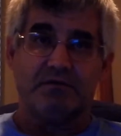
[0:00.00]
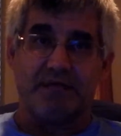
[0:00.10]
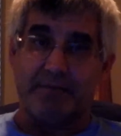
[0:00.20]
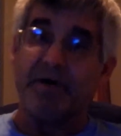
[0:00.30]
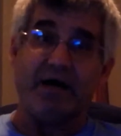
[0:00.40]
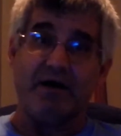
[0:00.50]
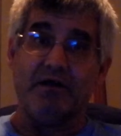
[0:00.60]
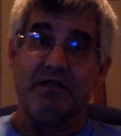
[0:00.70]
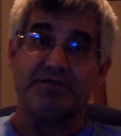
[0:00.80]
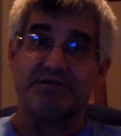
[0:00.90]
that
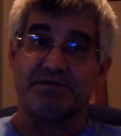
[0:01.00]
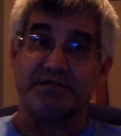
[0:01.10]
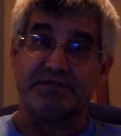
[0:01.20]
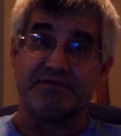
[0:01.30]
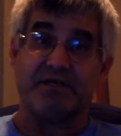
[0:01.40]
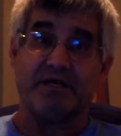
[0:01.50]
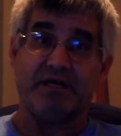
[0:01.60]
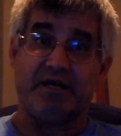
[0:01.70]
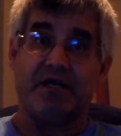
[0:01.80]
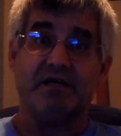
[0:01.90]
biologist and say,
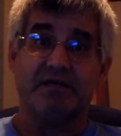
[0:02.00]
hey,